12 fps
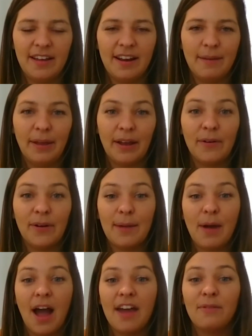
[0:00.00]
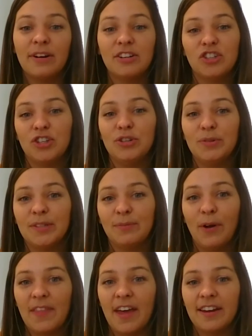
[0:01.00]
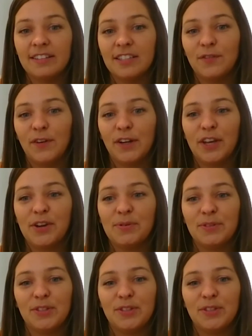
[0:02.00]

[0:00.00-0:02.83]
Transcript: And I'm like, okay, but I don't want to choose what that is for you.